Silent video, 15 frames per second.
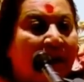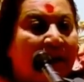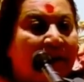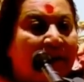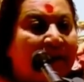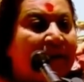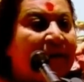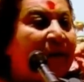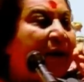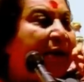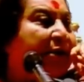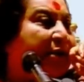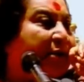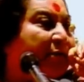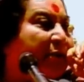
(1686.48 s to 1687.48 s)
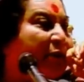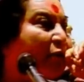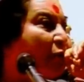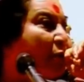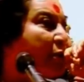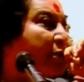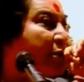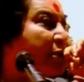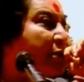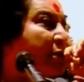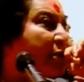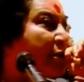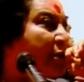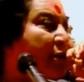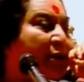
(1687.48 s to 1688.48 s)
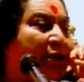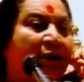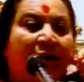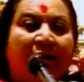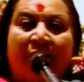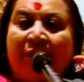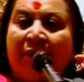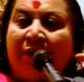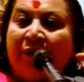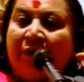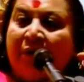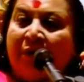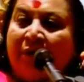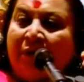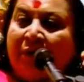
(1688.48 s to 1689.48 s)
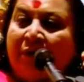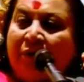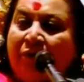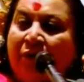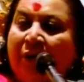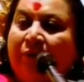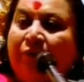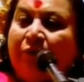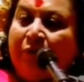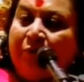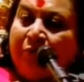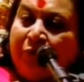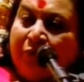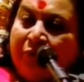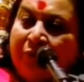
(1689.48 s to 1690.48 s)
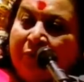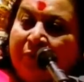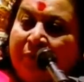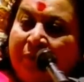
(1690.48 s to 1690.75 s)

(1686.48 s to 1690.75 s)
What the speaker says: And this light-giving quality you have to improve.